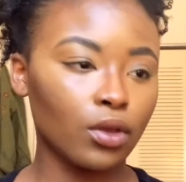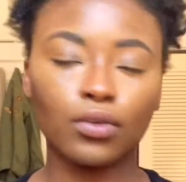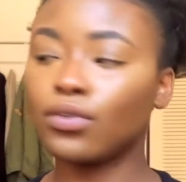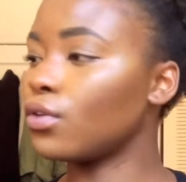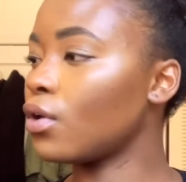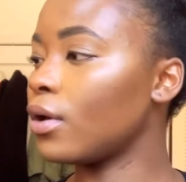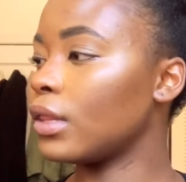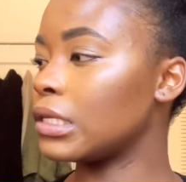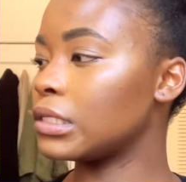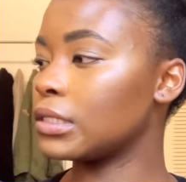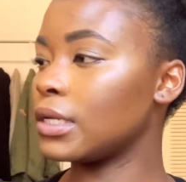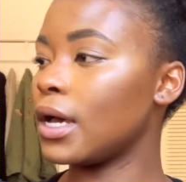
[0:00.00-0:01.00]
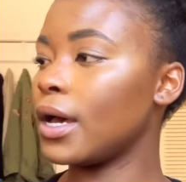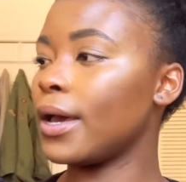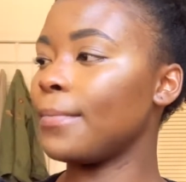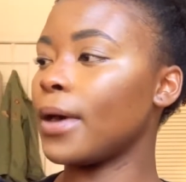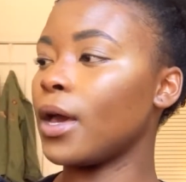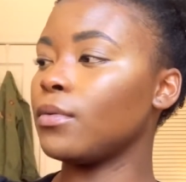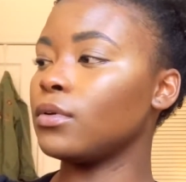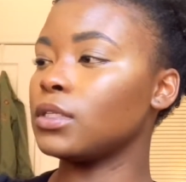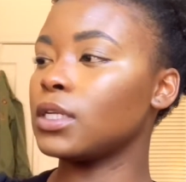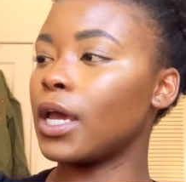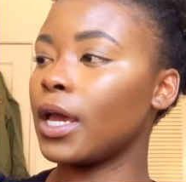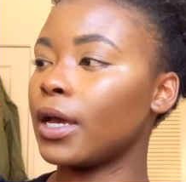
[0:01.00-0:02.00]
So at this time I will
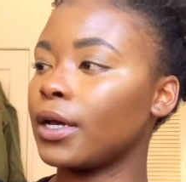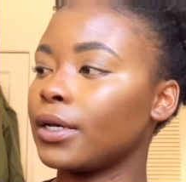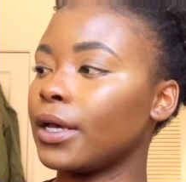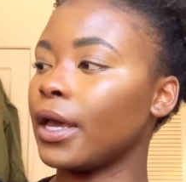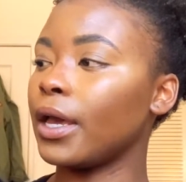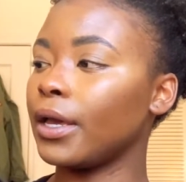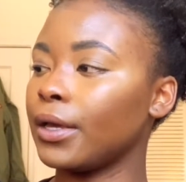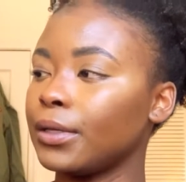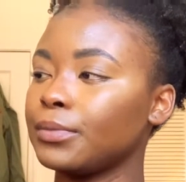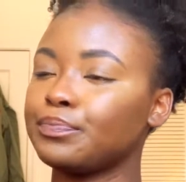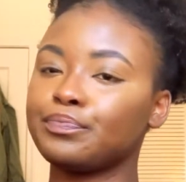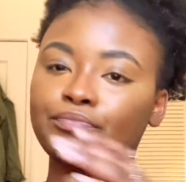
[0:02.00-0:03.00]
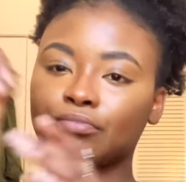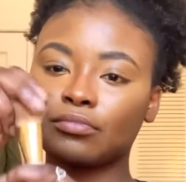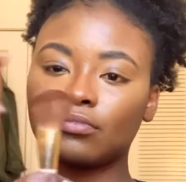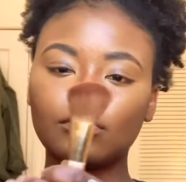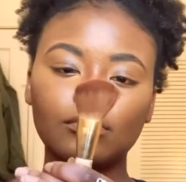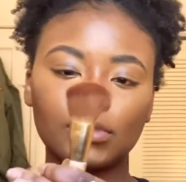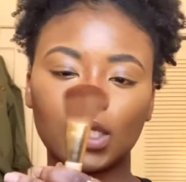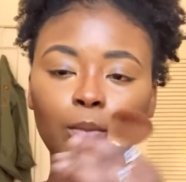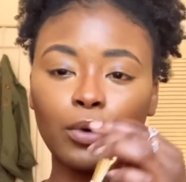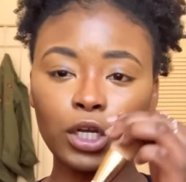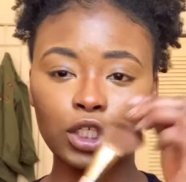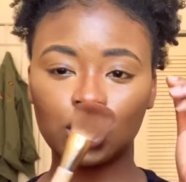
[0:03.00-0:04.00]
take a
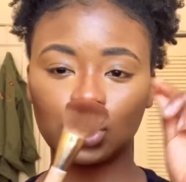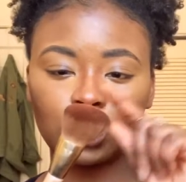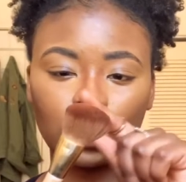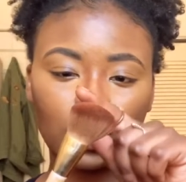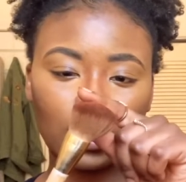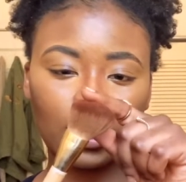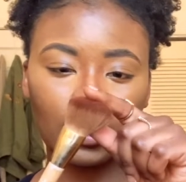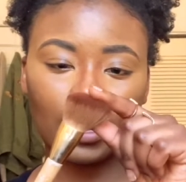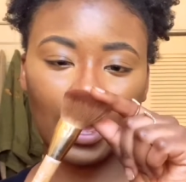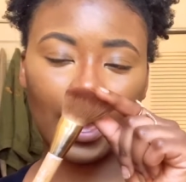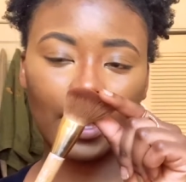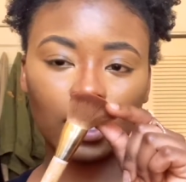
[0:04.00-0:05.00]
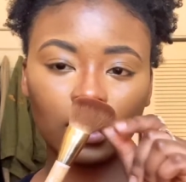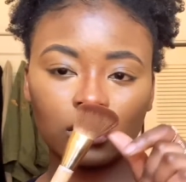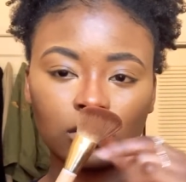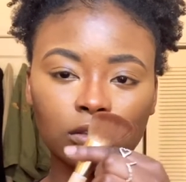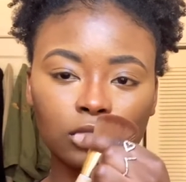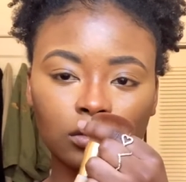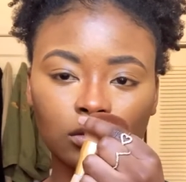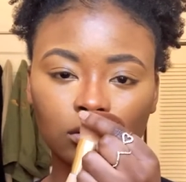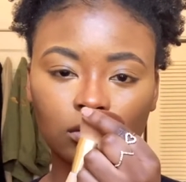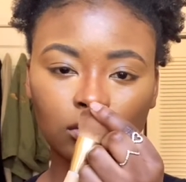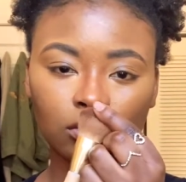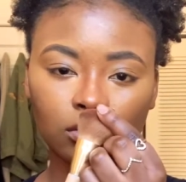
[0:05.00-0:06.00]
brush, an angled
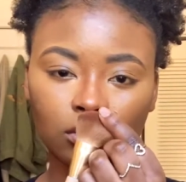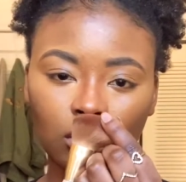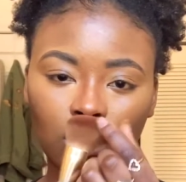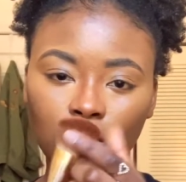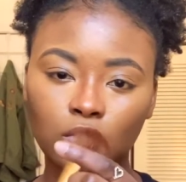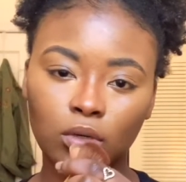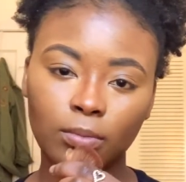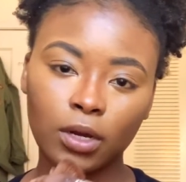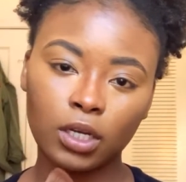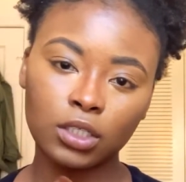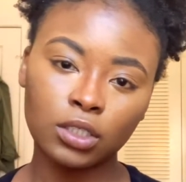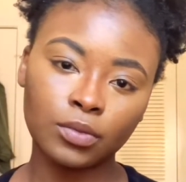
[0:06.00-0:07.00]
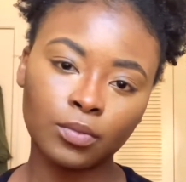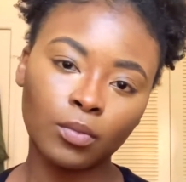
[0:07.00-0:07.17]
contour brush,